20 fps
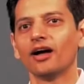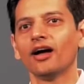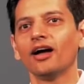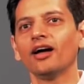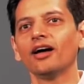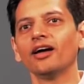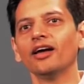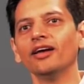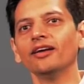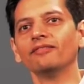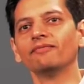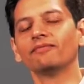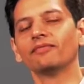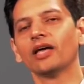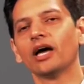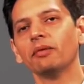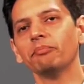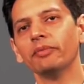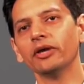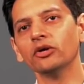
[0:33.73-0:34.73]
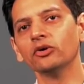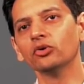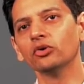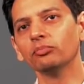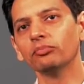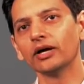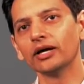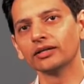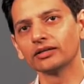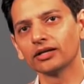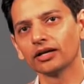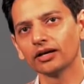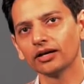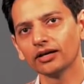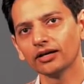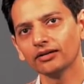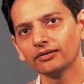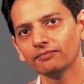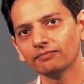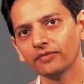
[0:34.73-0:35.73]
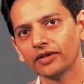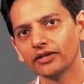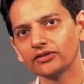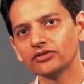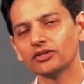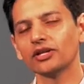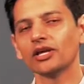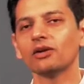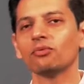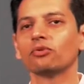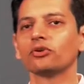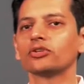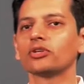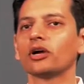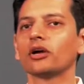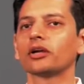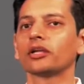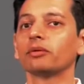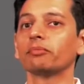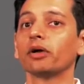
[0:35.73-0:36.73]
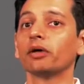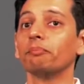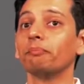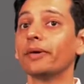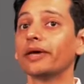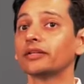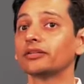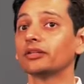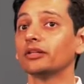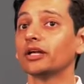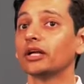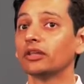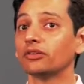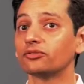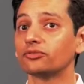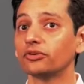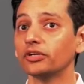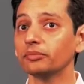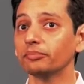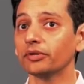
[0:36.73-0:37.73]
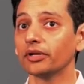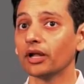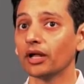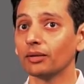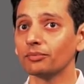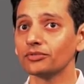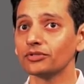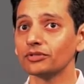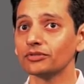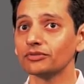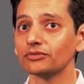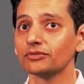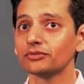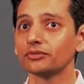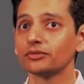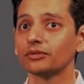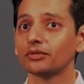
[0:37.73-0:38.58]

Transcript: Hi, I'm Mehul Mankad, and today we're talking about mental health treatment options.